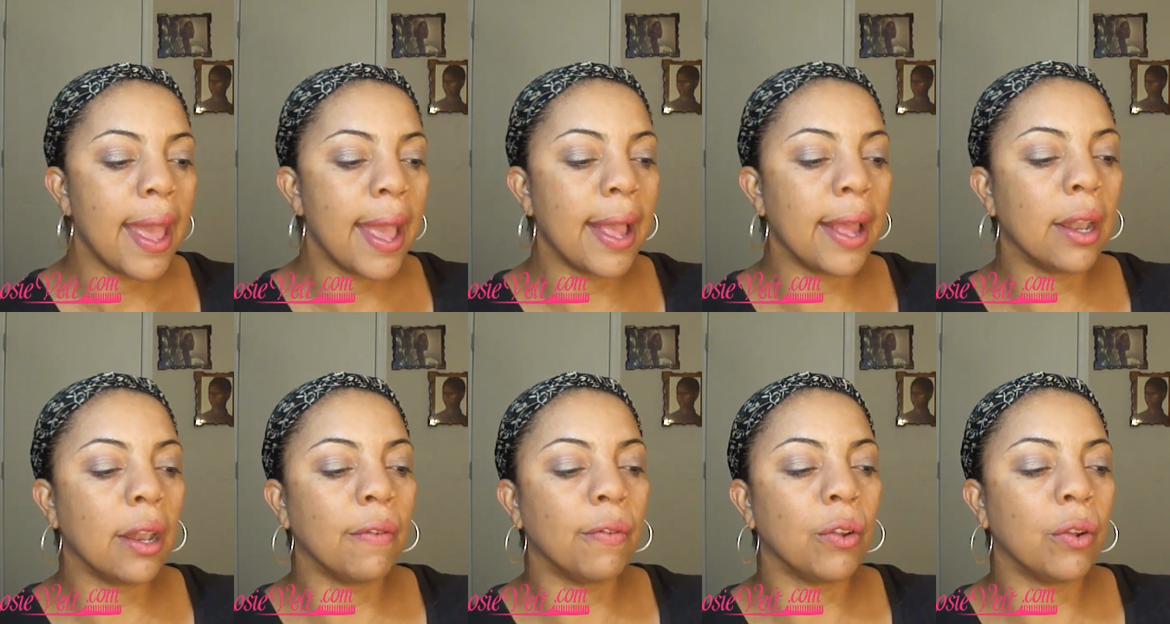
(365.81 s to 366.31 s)

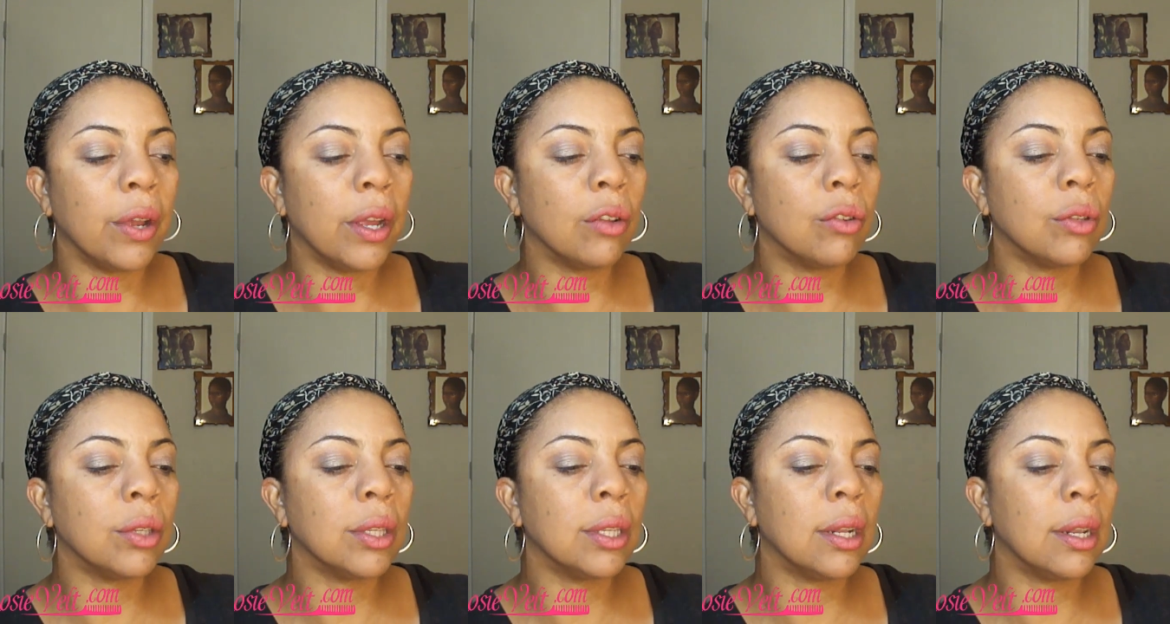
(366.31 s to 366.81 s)
And if you're
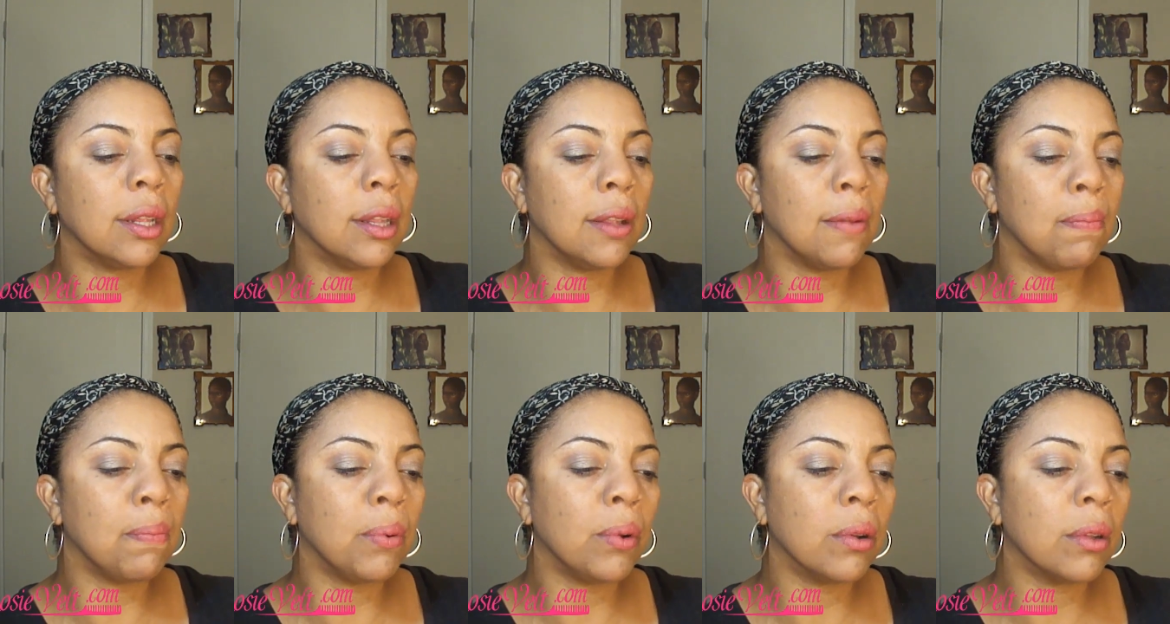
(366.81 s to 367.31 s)
interested in
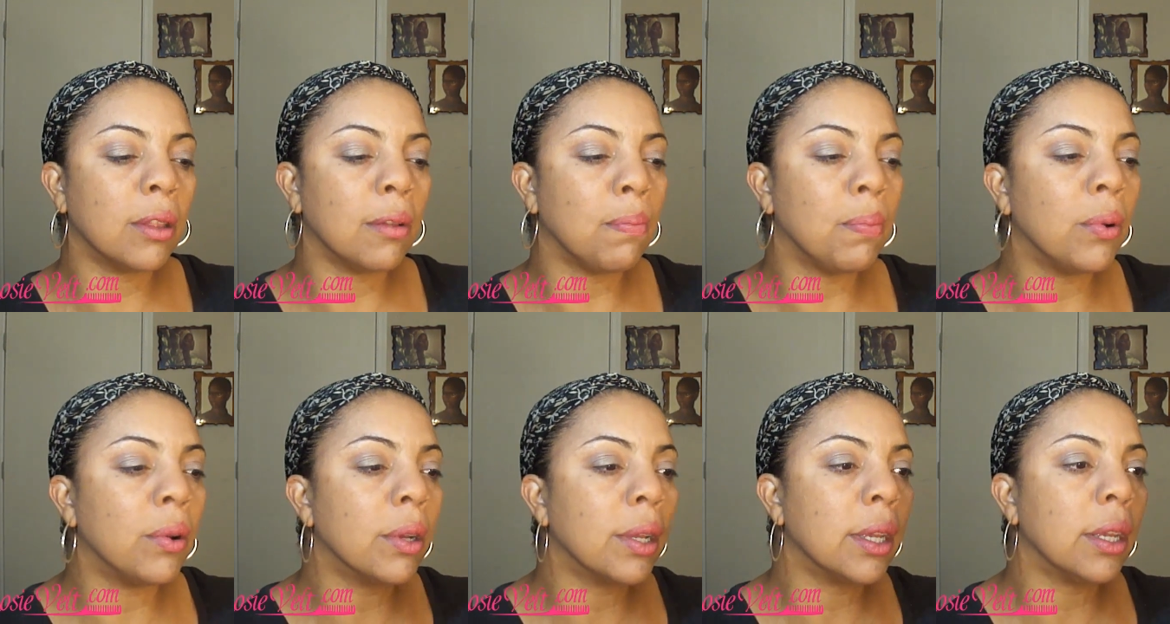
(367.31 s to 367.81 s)
the
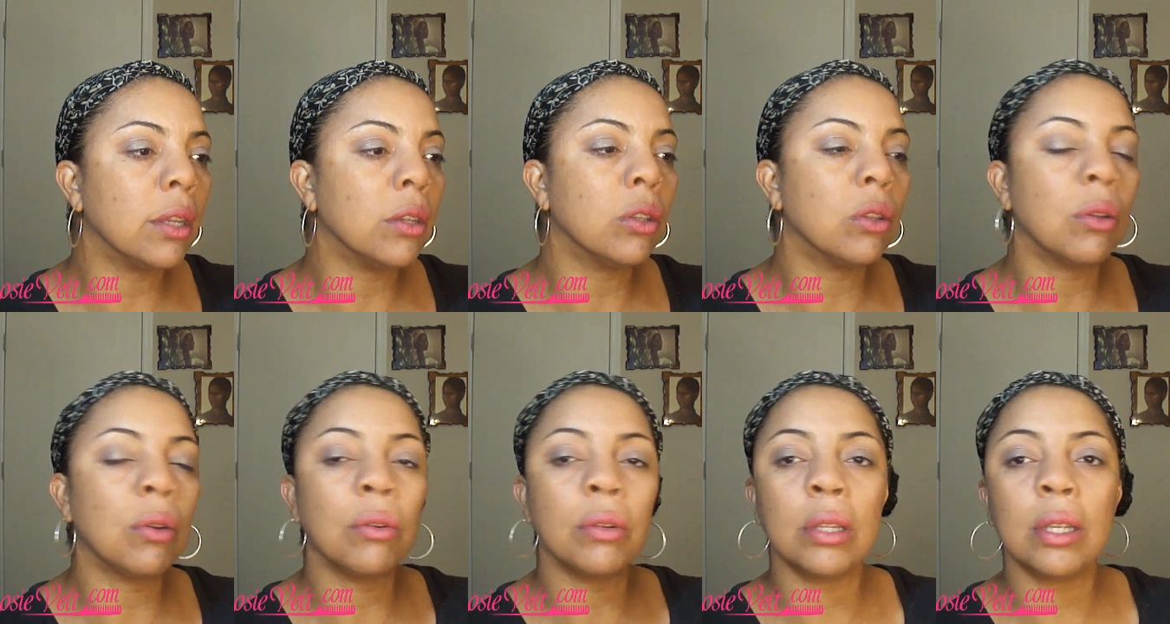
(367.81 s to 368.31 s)
book is
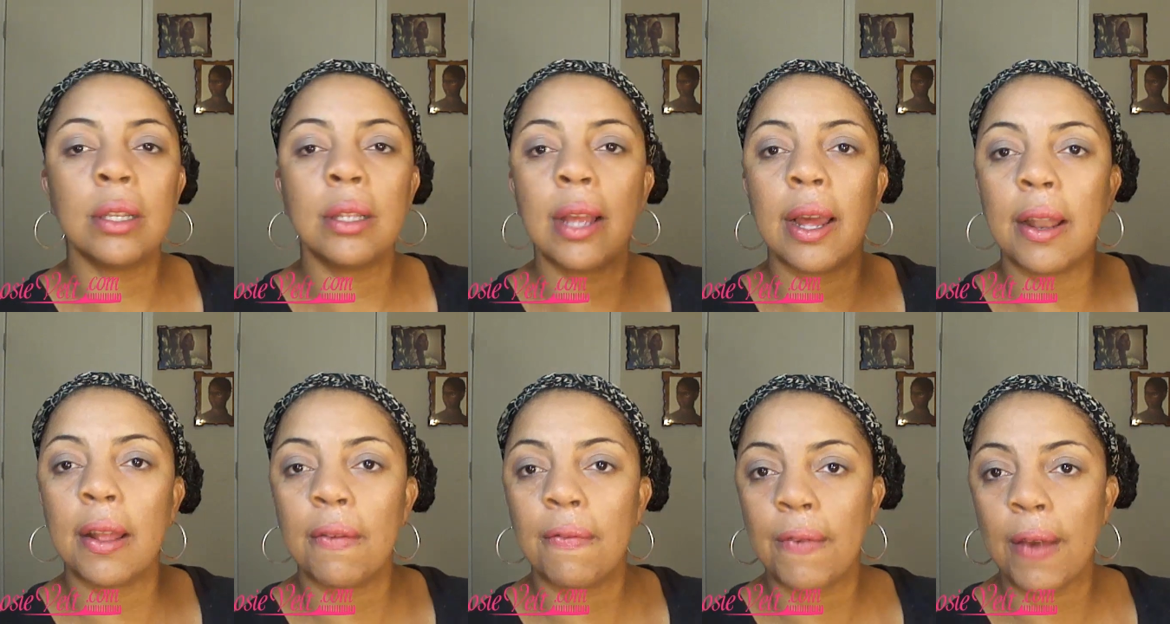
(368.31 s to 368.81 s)

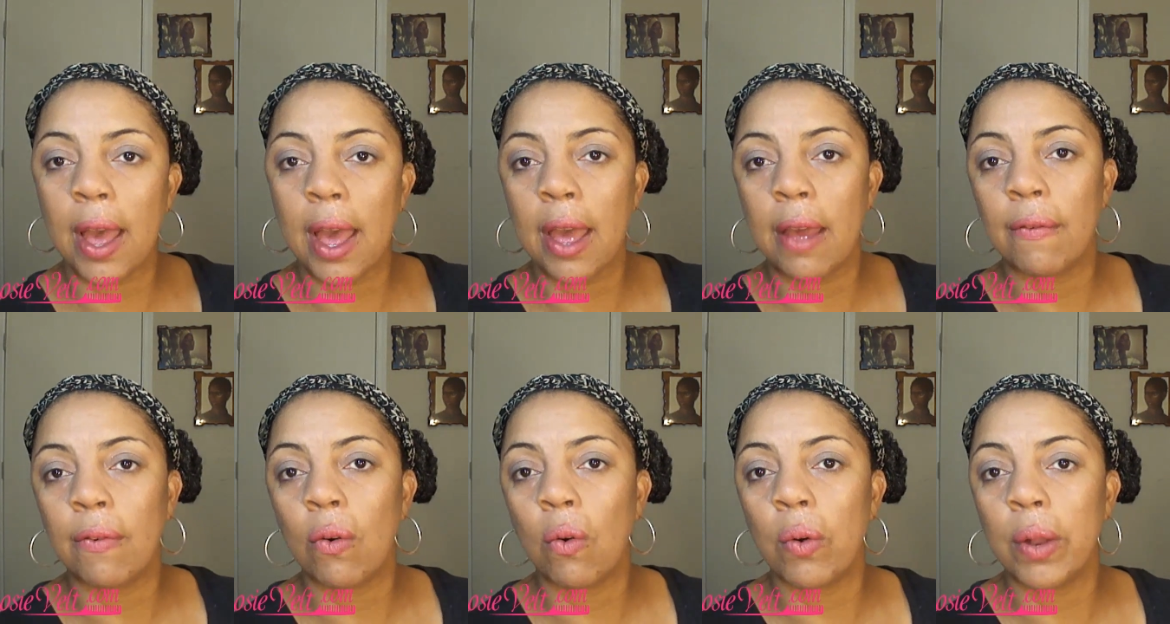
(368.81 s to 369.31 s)

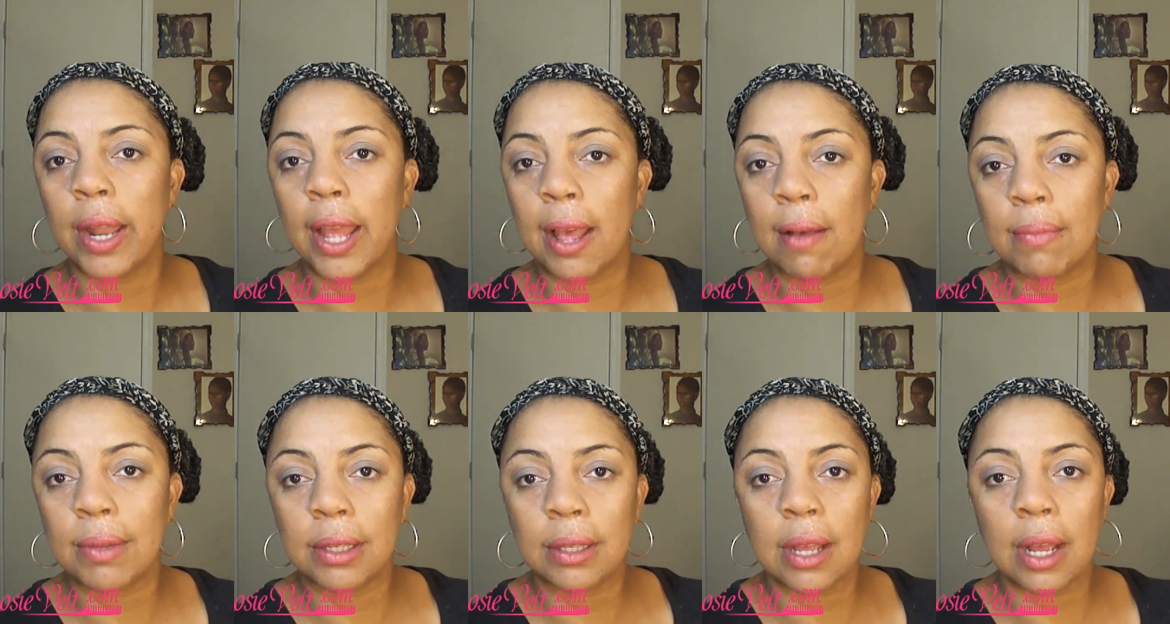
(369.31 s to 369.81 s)
$13.95 on
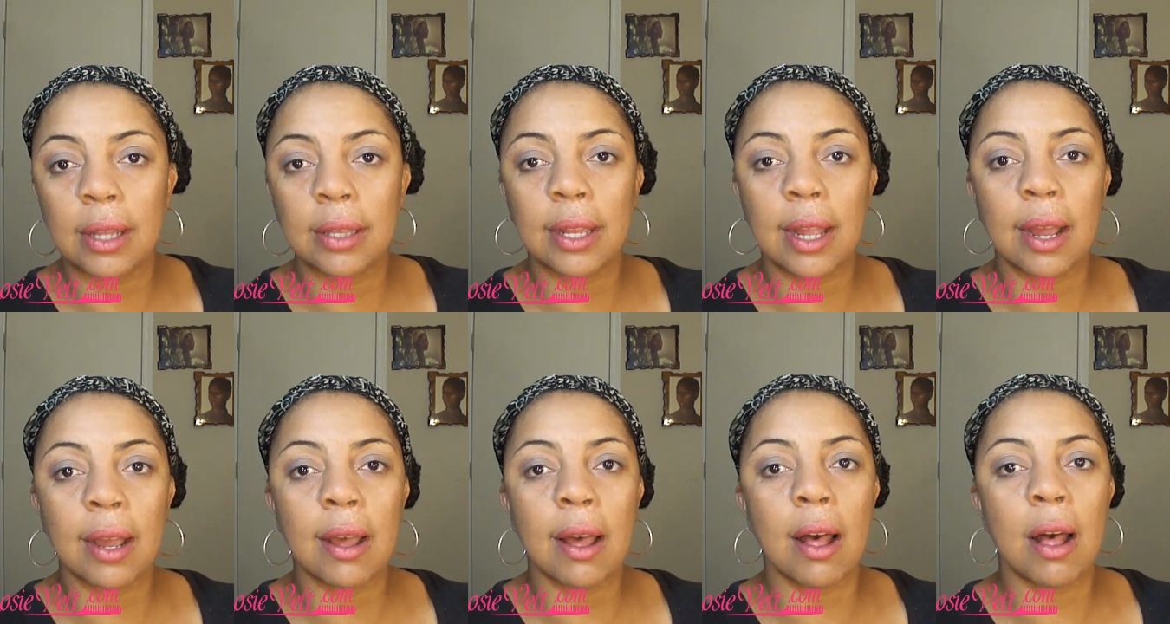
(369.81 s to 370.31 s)

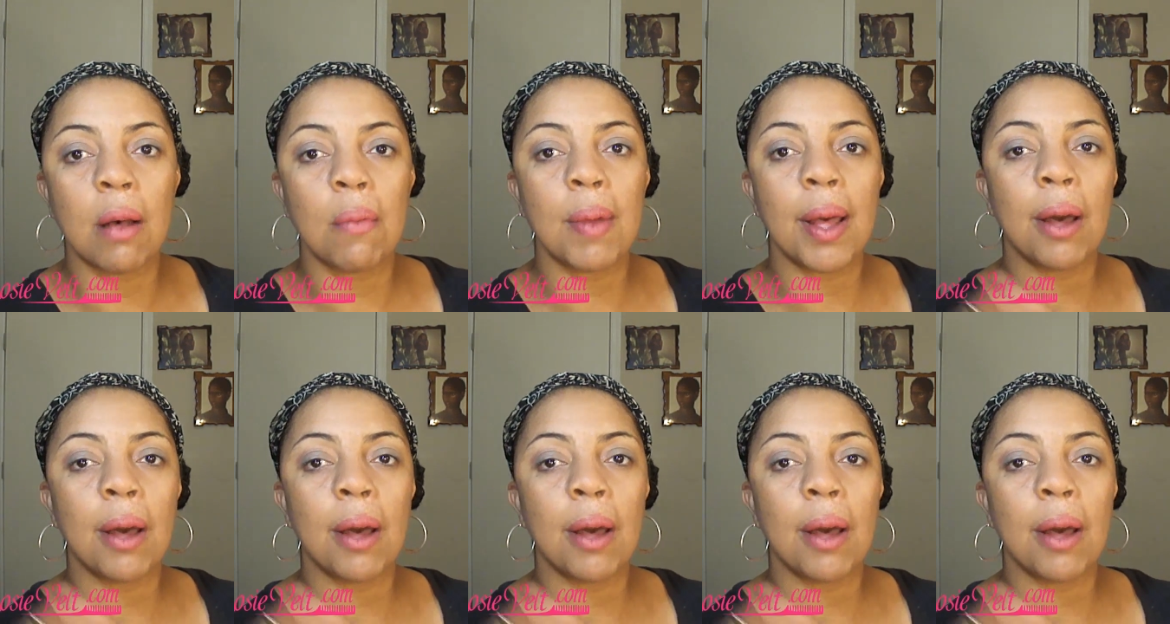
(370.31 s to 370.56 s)
Amazon.com.